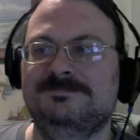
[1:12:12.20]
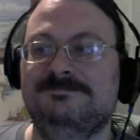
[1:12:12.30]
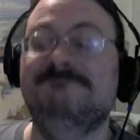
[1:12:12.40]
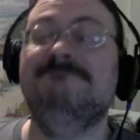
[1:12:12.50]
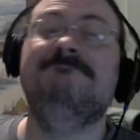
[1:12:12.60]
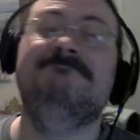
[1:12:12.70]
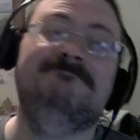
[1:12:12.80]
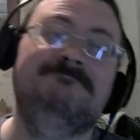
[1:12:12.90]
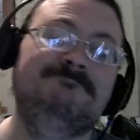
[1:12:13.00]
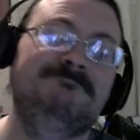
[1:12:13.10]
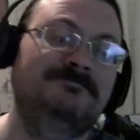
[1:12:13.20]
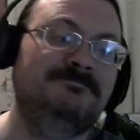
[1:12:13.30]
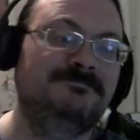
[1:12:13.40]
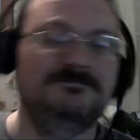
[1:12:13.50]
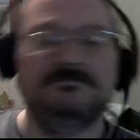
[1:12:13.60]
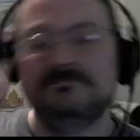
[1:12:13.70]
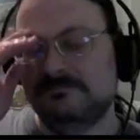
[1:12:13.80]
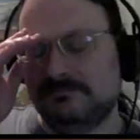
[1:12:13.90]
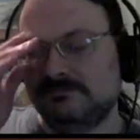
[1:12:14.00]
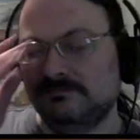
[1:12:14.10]
Which is unfortunate when it happens,
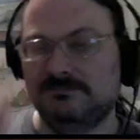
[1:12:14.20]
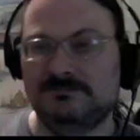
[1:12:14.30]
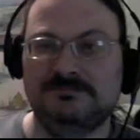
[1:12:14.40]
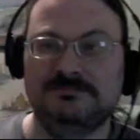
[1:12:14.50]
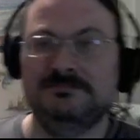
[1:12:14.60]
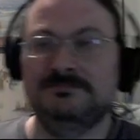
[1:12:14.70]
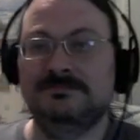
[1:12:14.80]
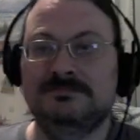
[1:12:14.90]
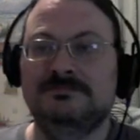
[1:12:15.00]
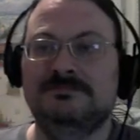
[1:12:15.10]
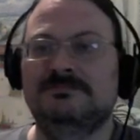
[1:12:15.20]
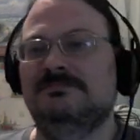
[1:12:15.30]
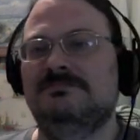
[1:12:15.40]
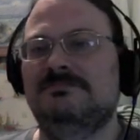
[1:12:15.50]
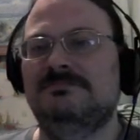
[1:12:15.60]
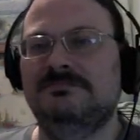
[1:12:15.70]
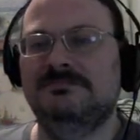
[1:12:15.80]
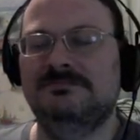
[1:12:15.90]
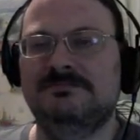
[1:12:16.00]
but sometimes it generally happens that